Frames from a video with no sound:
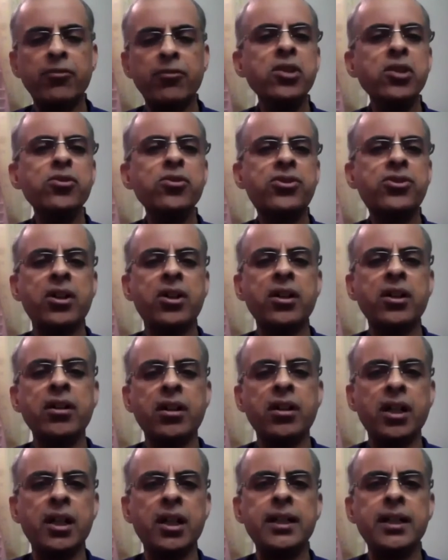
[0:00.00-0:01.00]
views on
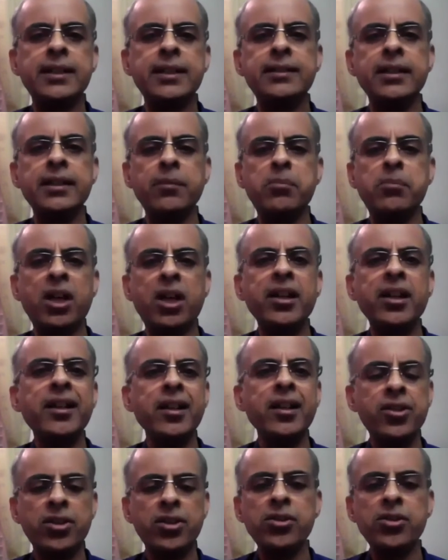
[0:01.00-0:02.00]
the
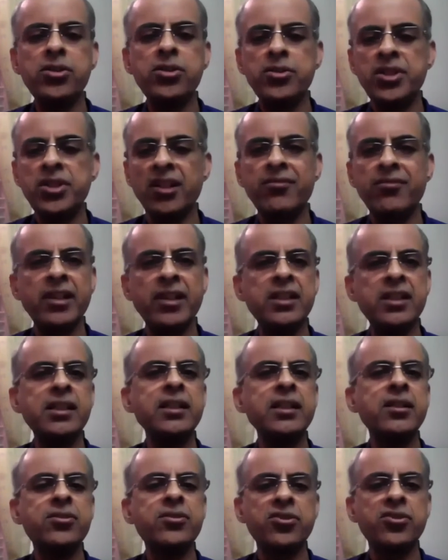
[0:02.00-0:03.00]
burning issues which are
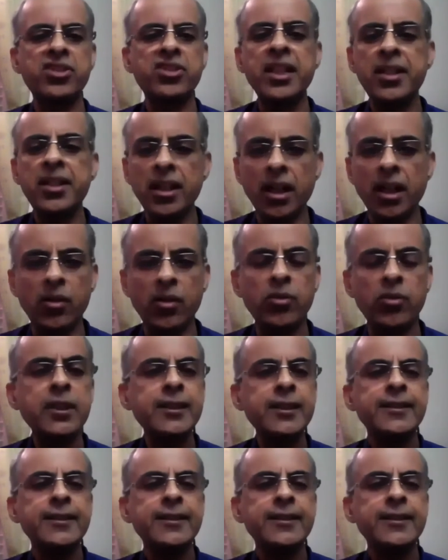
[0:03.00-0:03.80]
facing the society now.